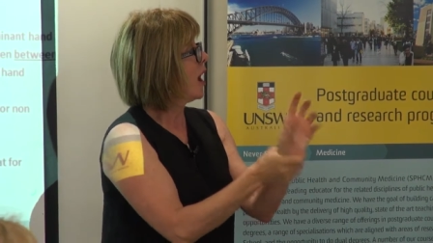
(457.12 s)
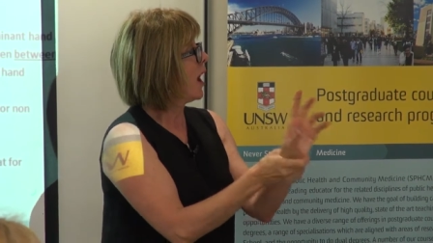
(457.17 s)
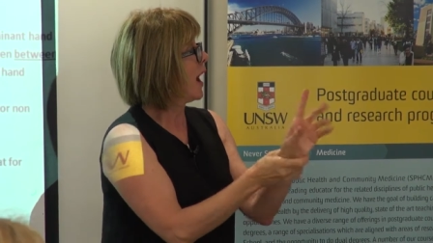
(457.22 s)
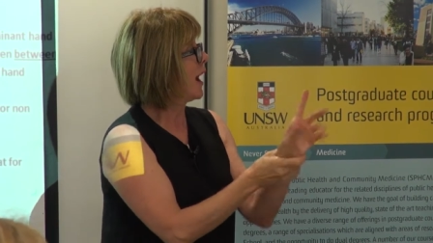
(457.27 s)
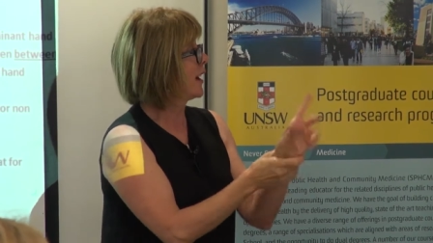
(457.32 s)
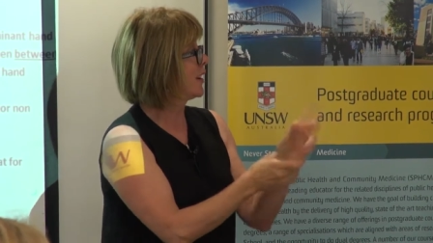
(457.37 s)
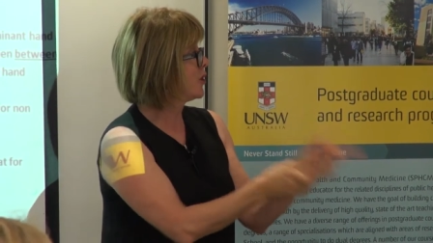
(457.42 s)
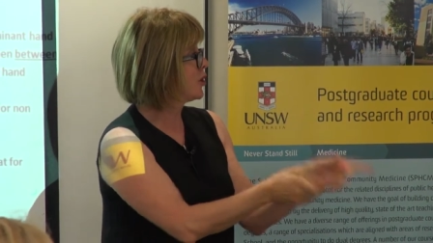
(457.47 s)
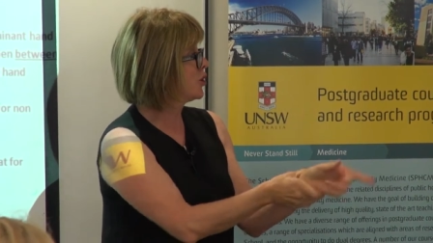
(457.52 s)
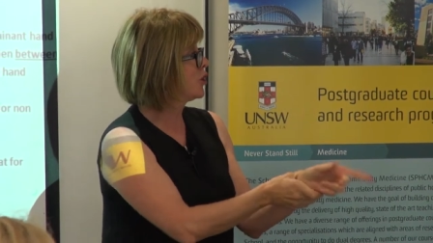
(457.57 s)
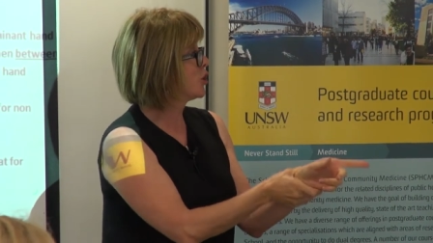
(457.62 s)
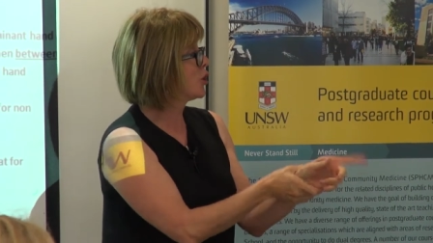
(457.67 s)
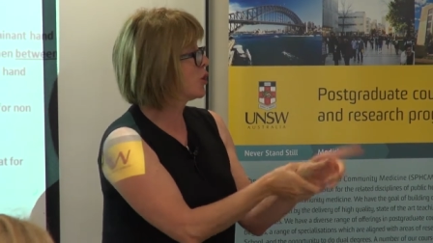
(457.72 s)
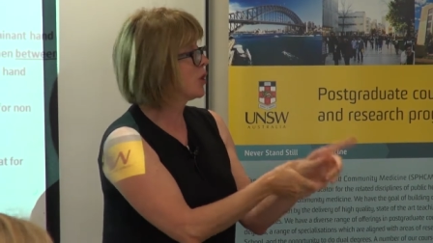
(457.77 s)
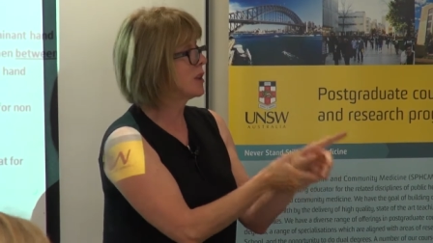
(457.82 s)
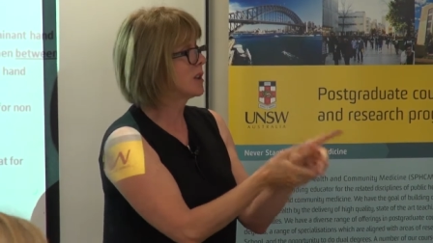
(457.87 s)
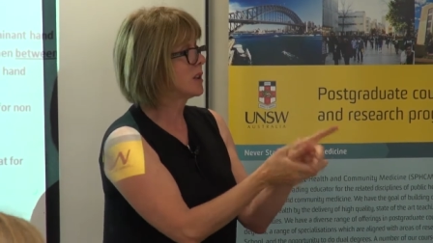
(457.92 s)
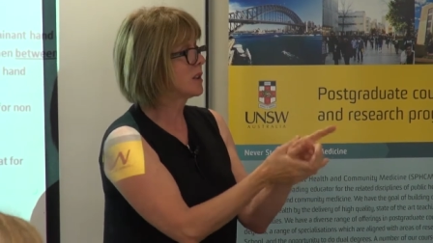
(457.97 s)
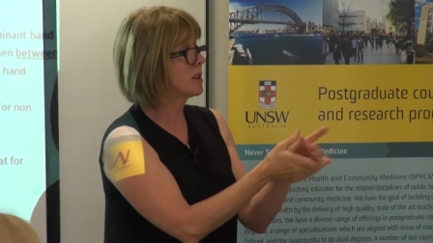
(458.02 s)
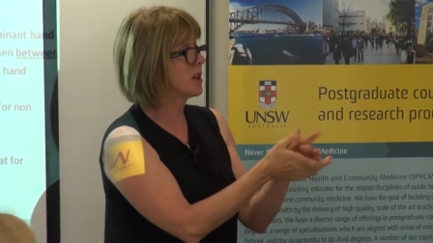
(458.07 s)
I can do
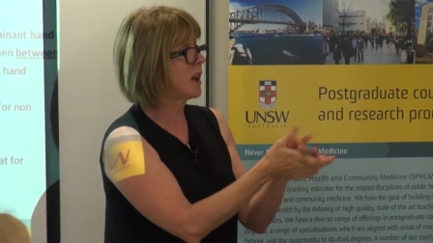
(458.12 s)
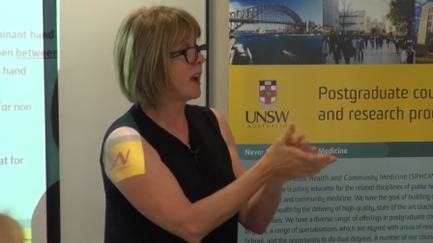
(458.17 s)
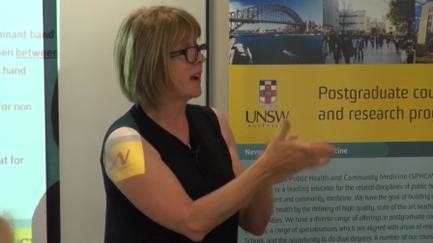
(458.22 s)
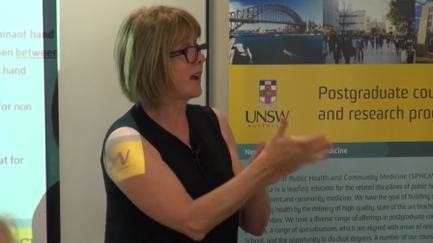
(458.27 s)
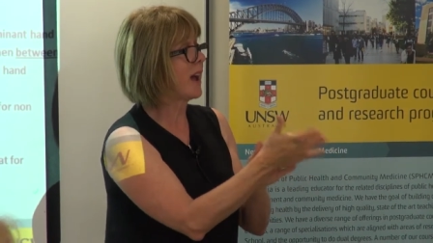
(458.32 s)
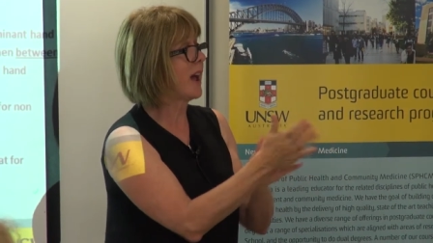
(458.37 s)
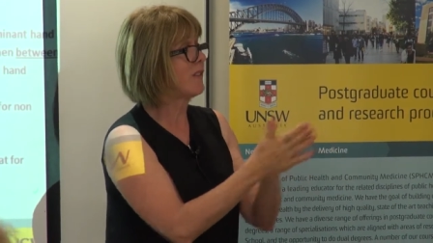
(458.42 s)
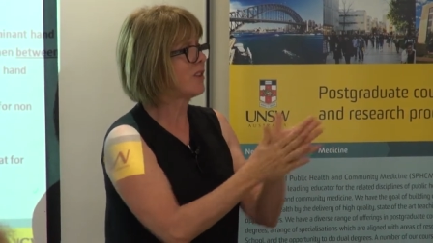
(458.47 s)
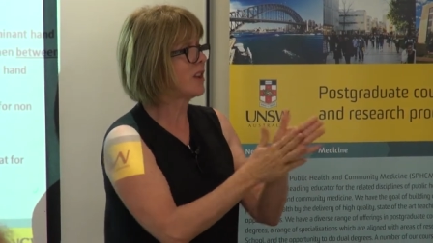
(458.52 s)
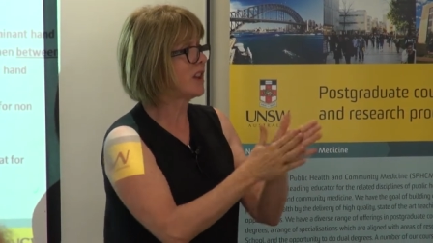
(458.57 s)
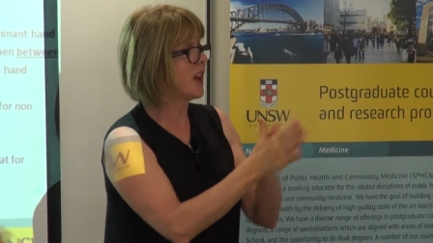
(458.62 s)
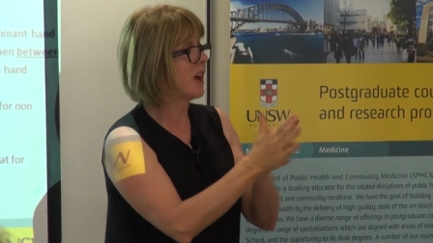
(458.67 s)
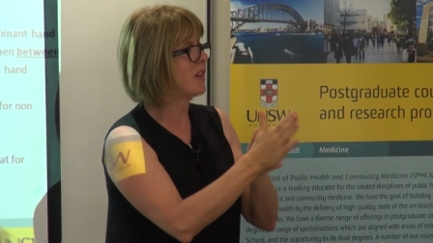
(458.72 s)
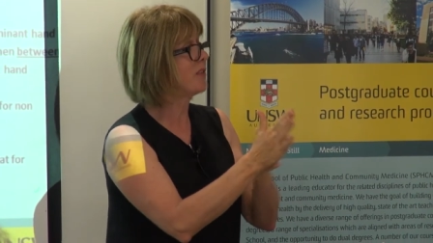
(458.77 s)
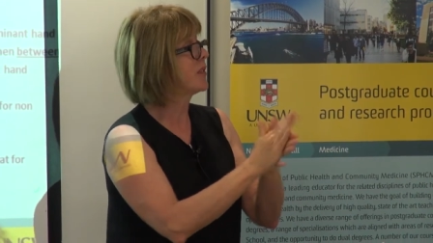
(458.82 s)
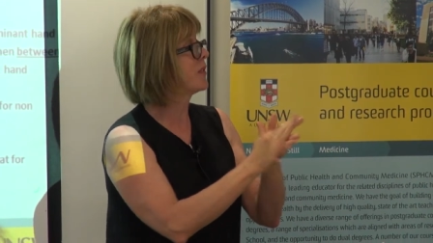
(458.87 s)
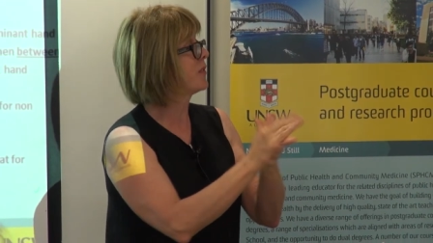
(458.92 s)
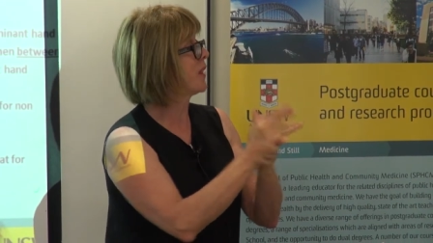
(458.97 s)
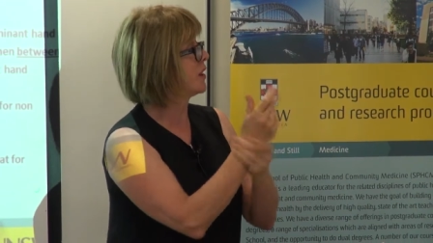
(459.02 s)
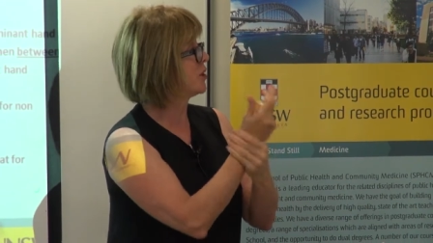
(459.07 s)
it. I have
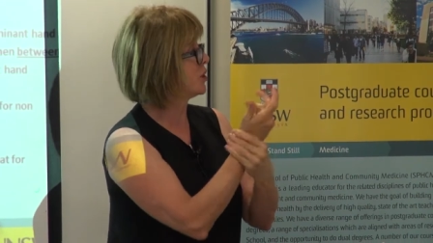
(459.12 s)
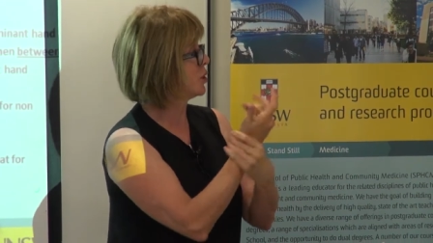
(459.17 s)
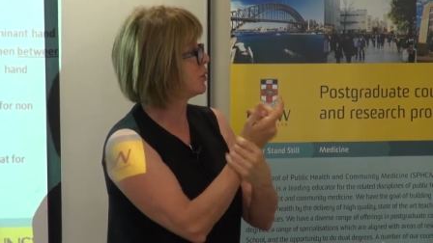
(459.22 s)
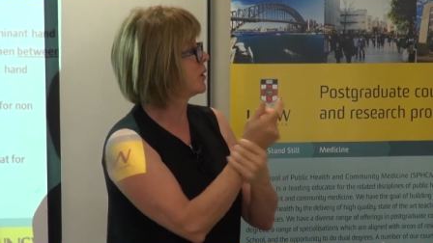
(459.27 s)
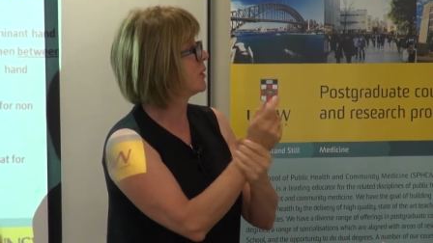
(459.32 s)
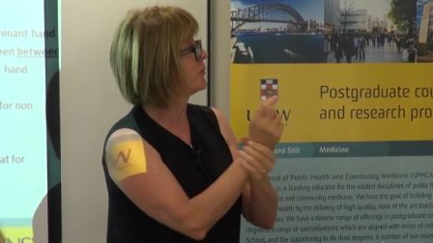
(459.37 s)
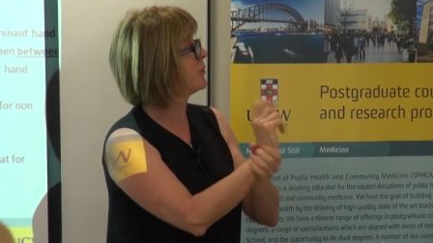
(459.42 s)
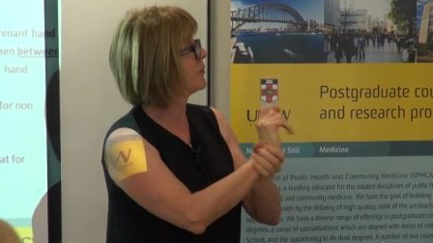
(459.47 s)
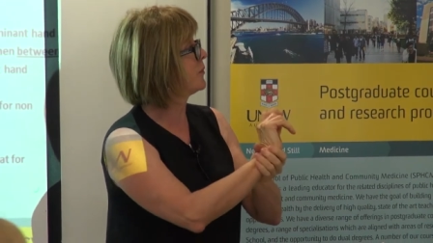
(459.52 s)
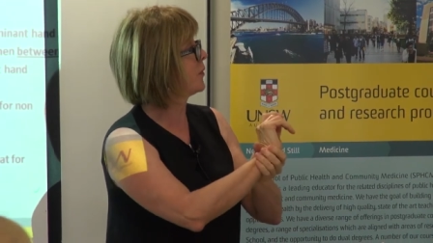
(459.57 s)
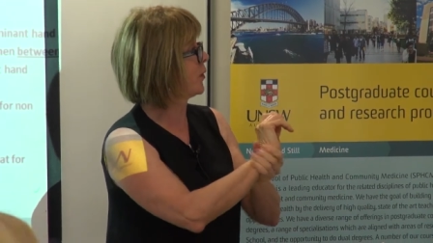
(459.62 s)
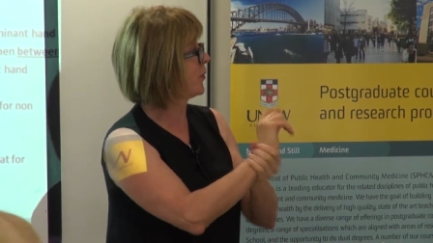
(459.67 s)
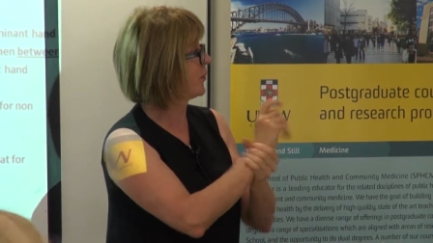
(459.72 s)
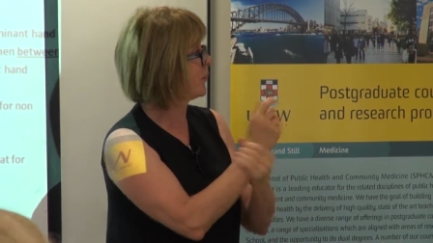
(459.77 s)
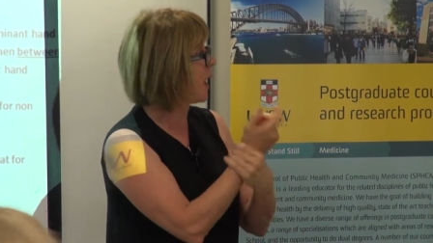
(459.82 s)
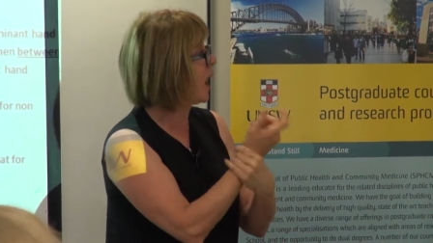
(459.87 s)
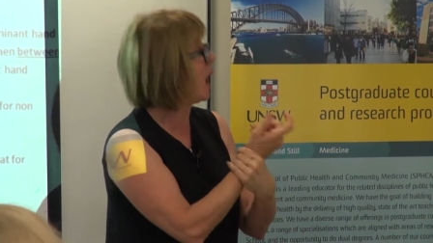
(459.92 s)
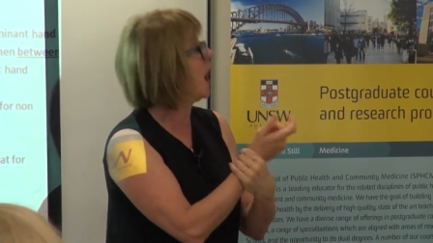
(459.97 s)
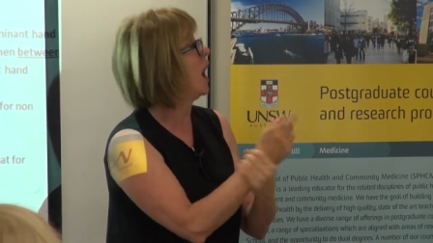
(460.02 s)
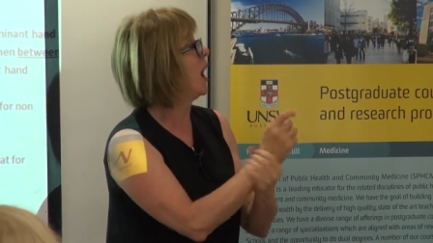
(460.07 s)
enough if I do it for
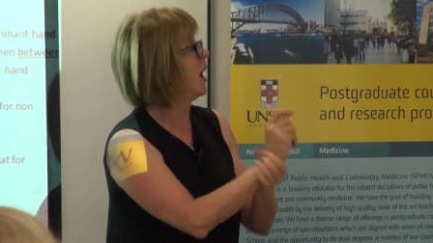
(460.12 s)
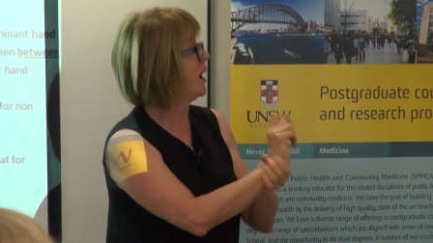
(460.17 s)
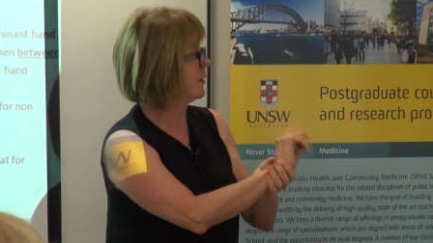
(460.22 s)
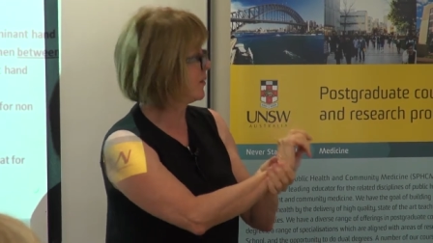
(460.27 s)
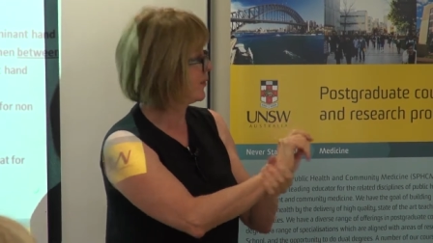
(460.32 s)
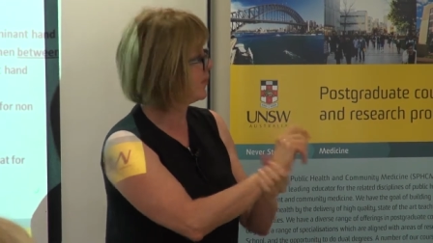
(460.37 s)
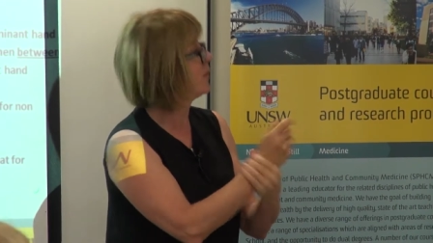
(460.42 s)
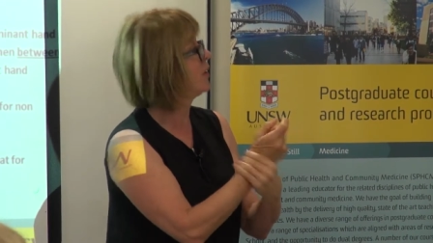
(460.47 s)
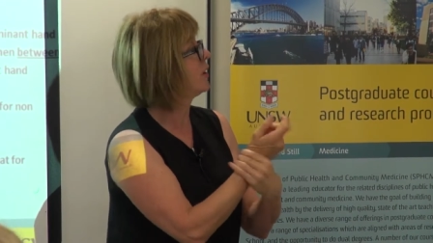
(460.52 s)
five.